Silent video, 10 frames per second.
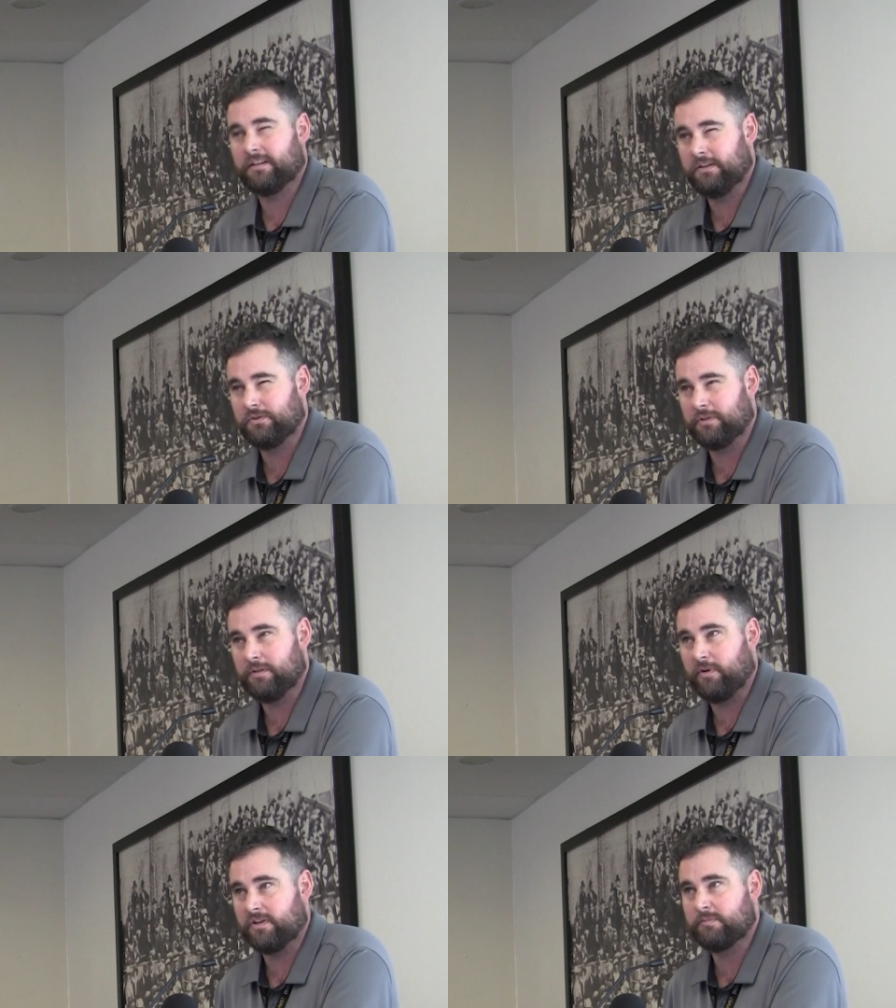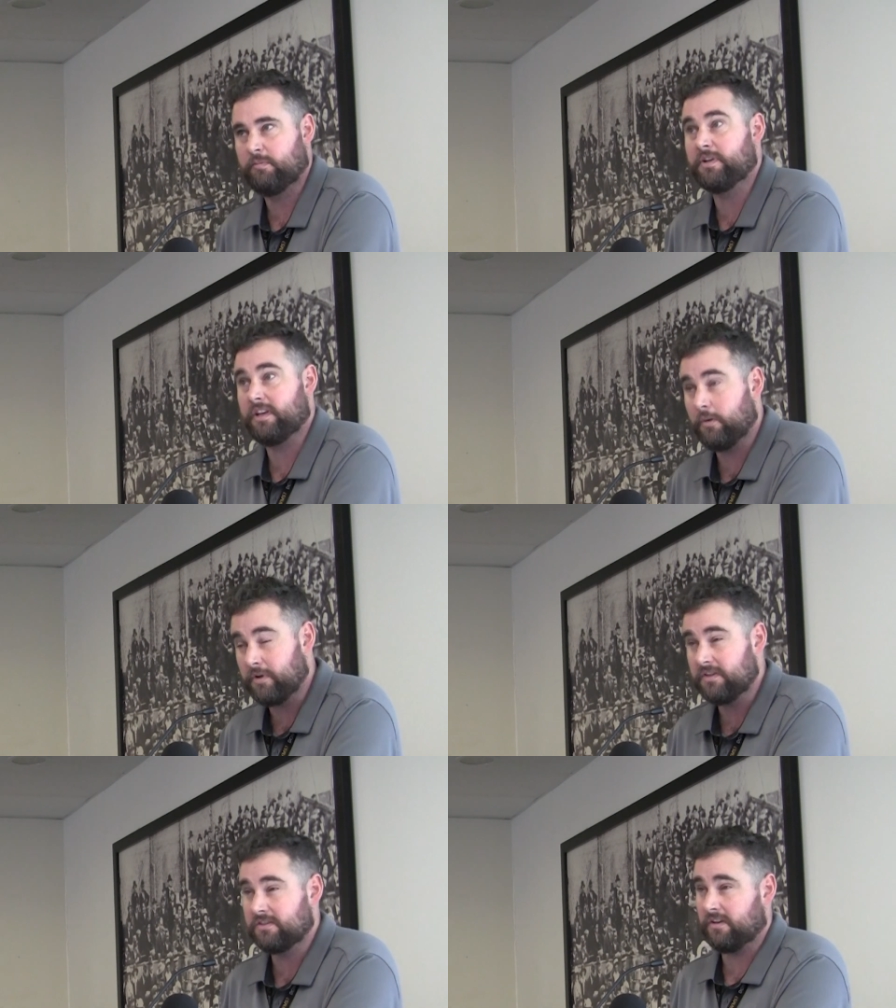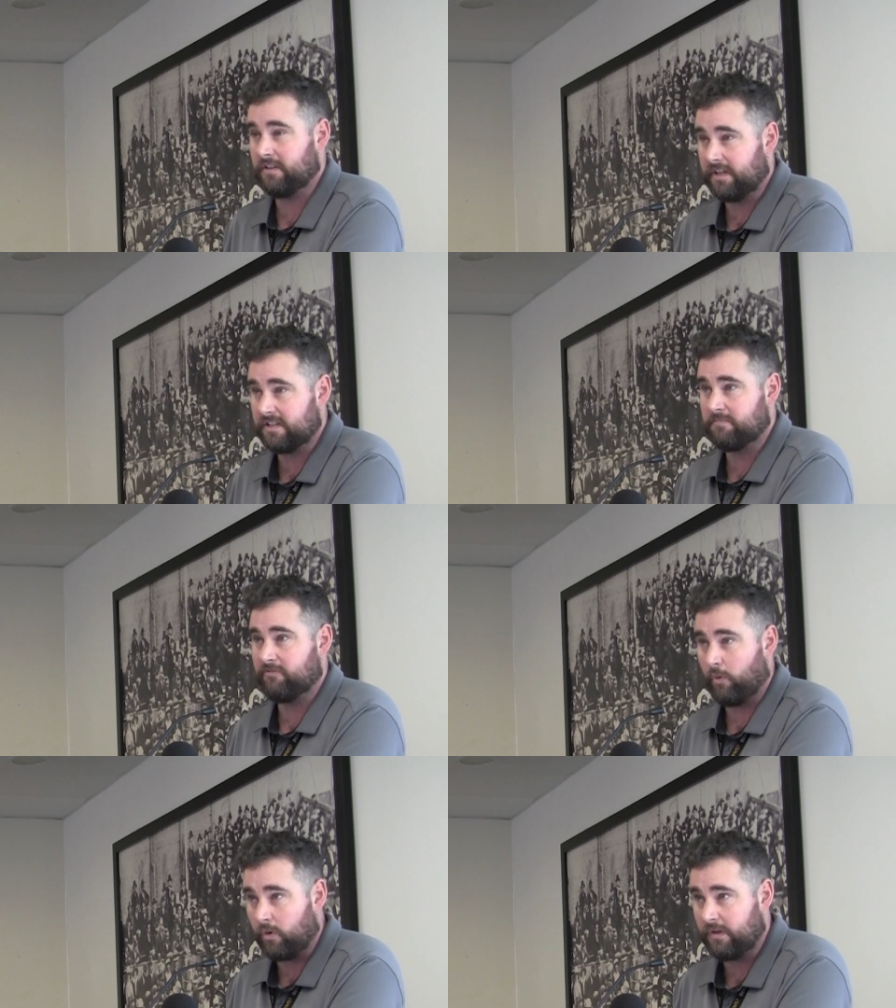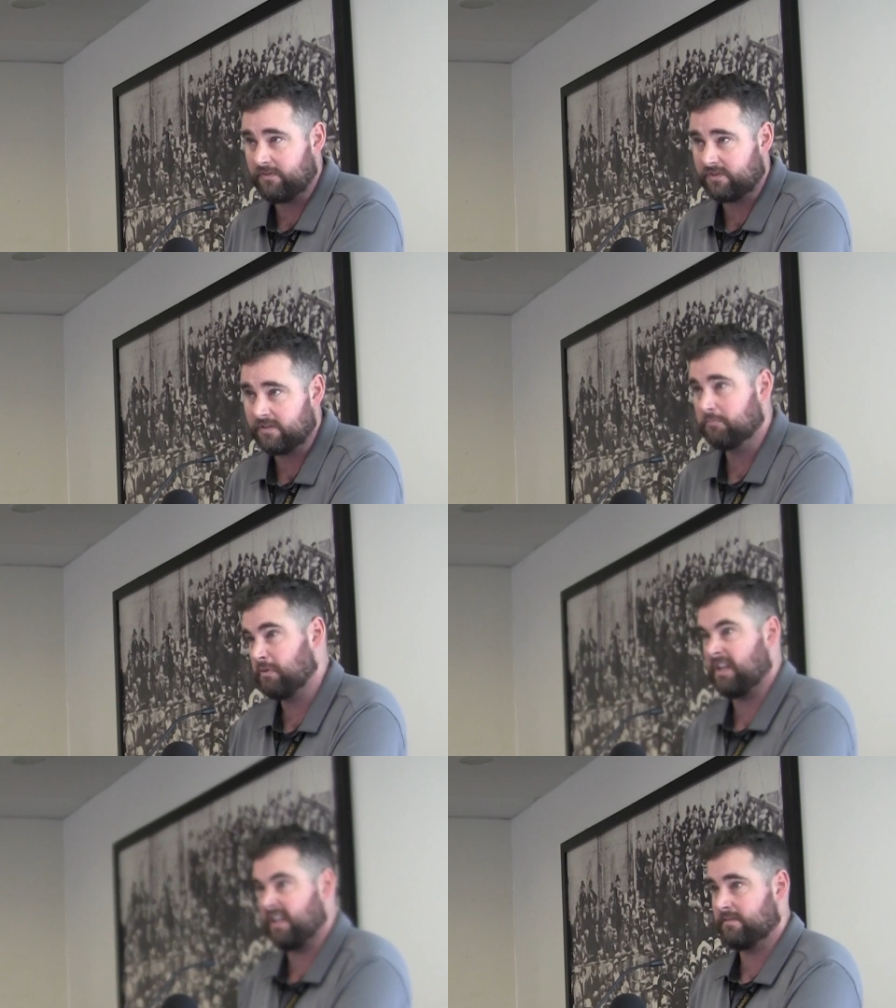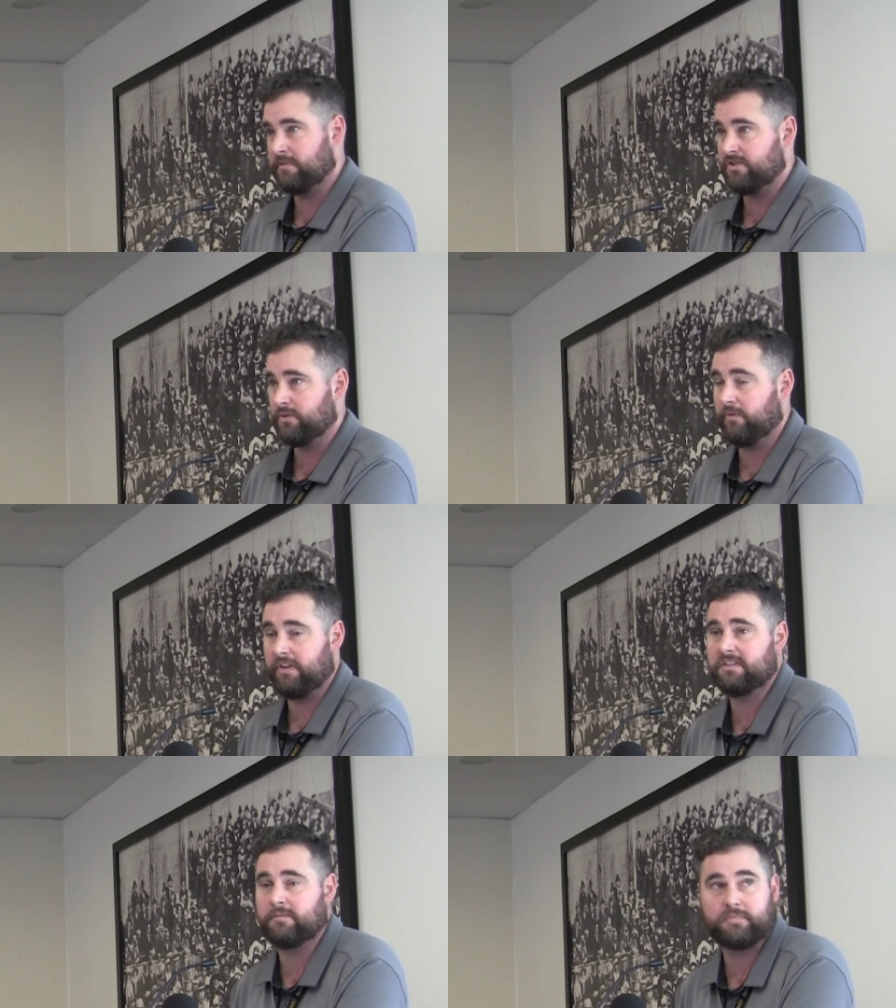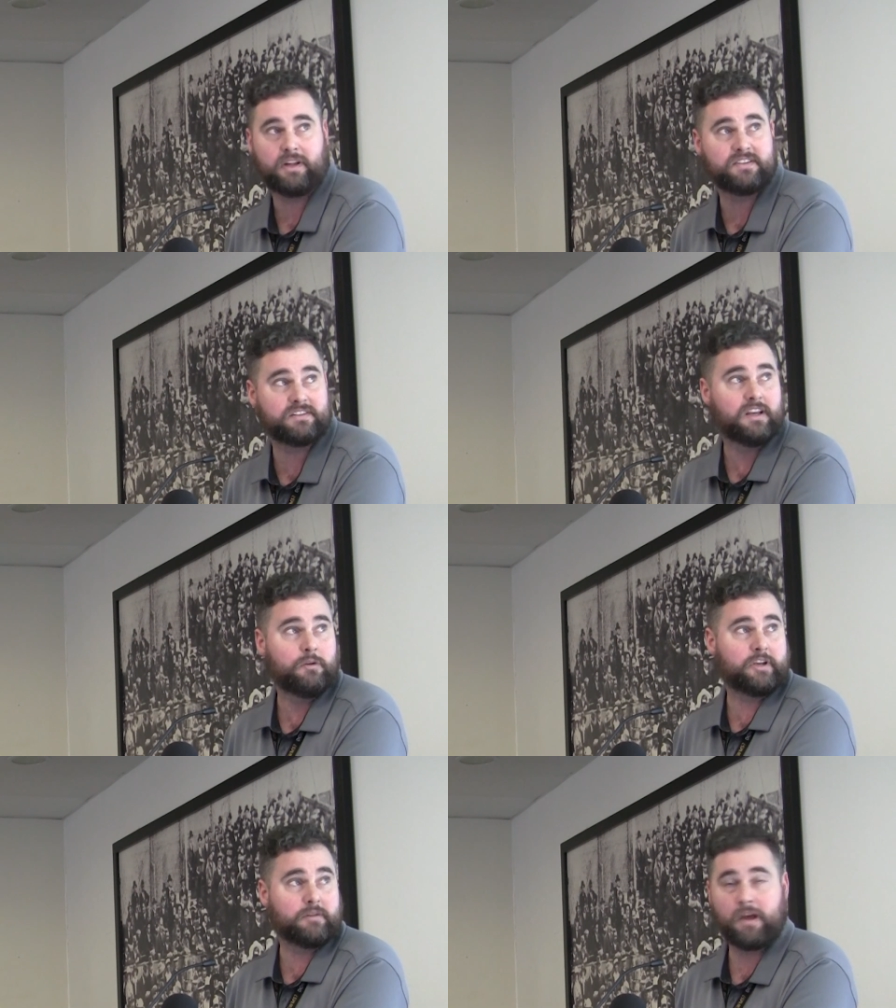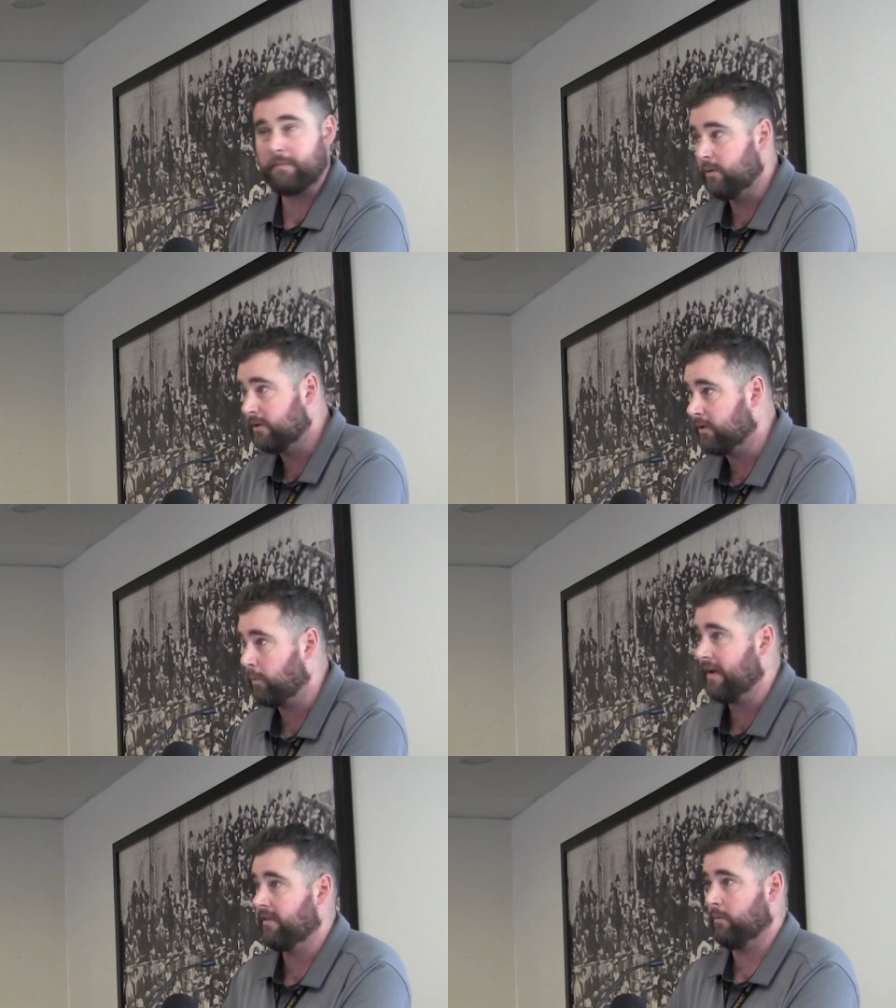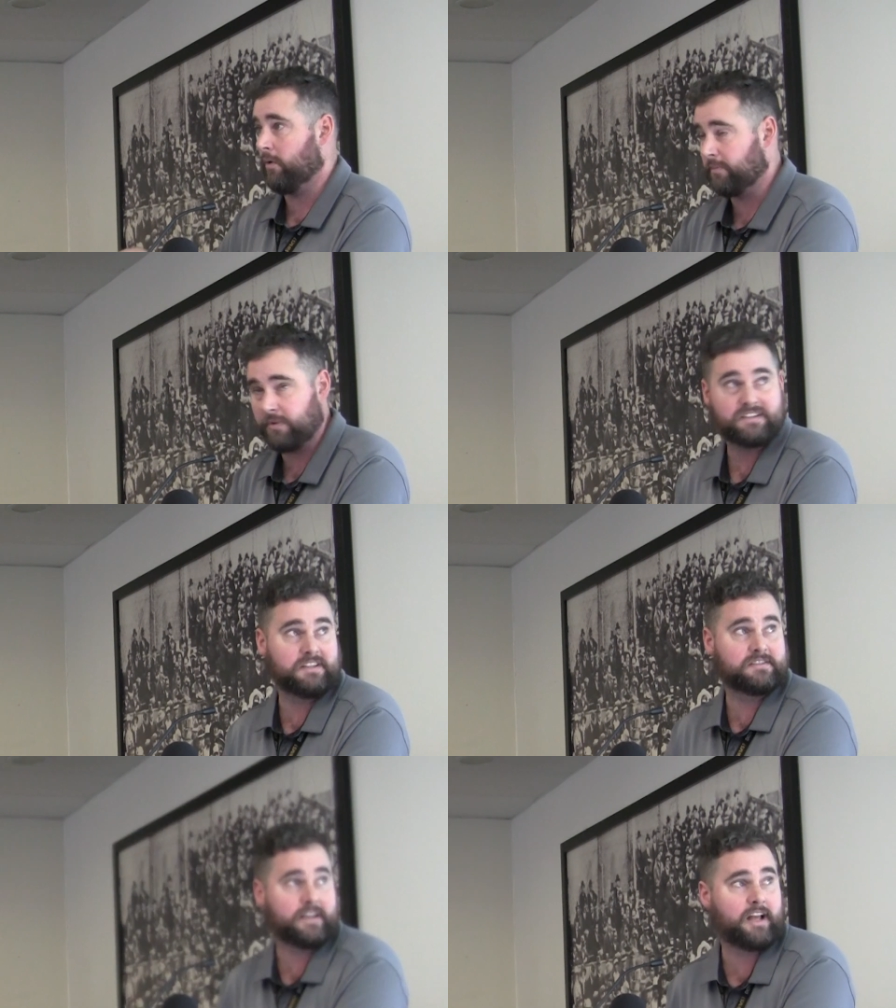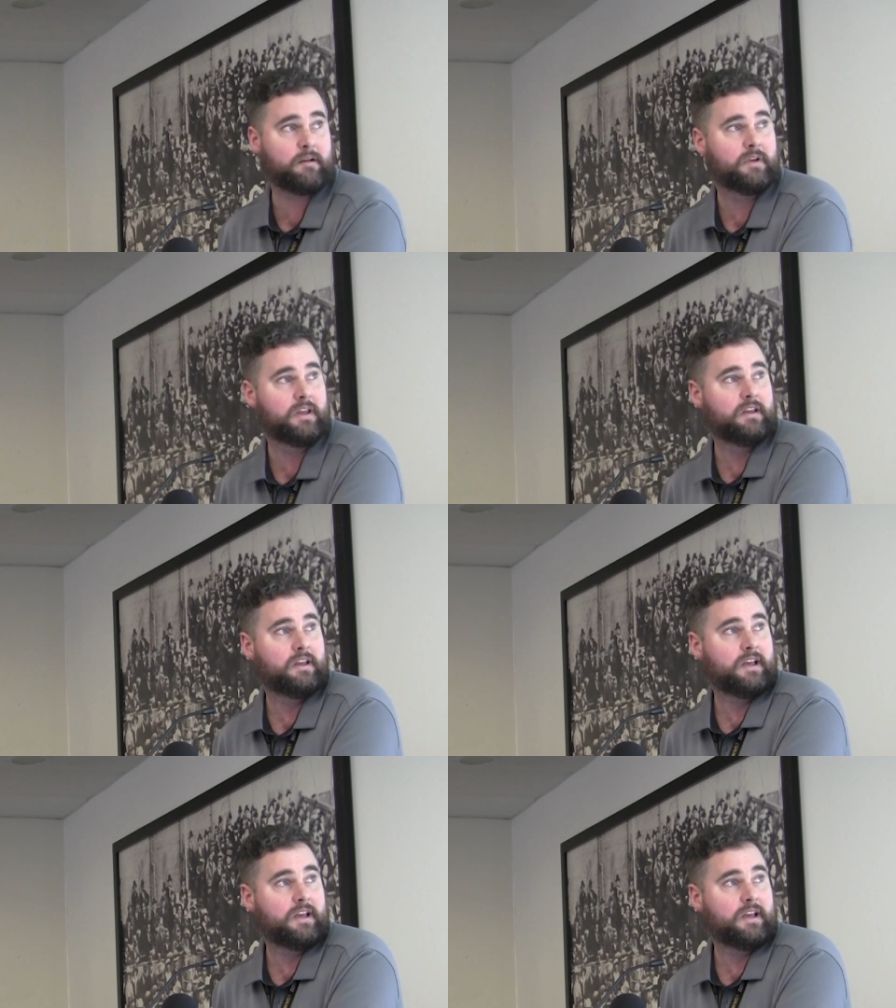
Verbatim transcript: idea is really possible, but yeah, we can certainly get some forklifts. We can get some additional things in place. We can maybe look at the way that the workplace is set up.